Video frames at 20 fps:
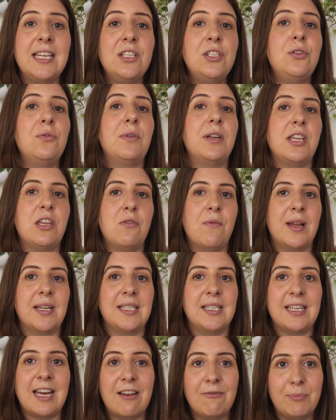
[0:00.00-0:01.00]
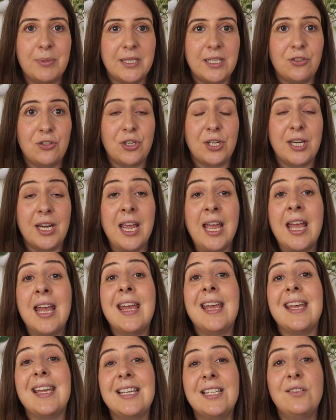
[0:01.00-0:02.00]
into a UN staff position
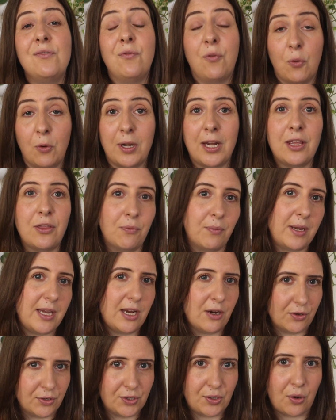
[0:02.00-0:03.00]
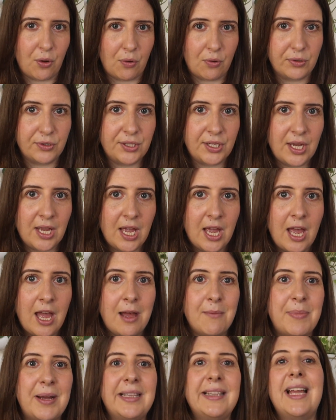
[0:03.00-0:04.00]
is 43 years old.
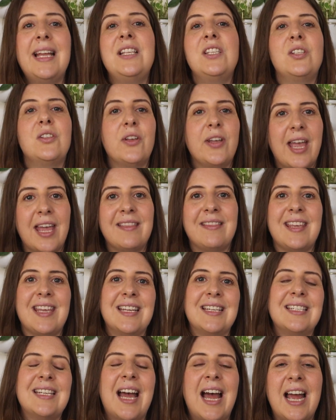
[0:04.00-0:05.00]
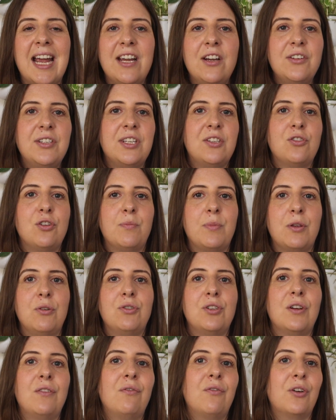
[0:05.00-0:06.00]
But let's look at the entire
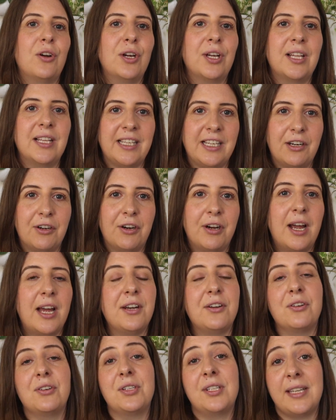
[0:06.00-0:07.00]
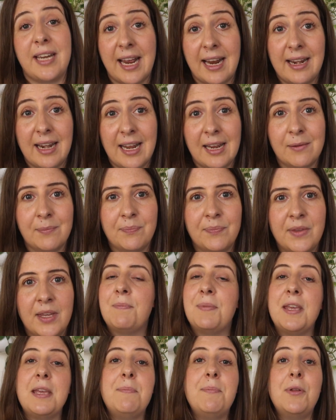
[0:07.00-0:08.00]
distribution for a clearer understanding.
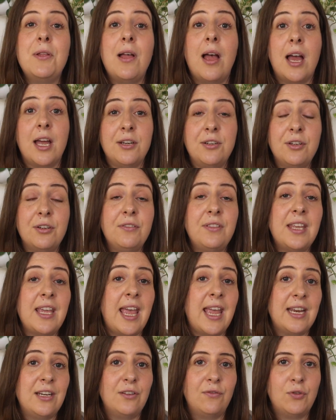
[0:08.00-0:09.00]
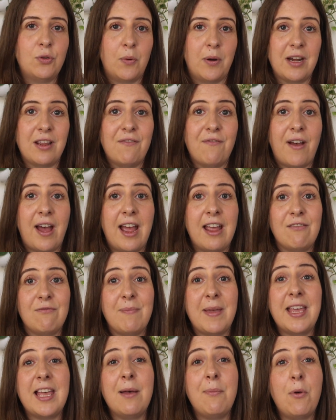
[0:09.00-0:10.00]
People under the age of 25
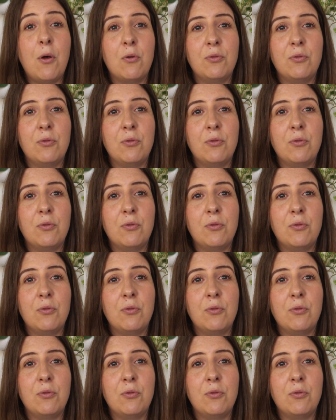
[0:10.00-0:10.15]
make up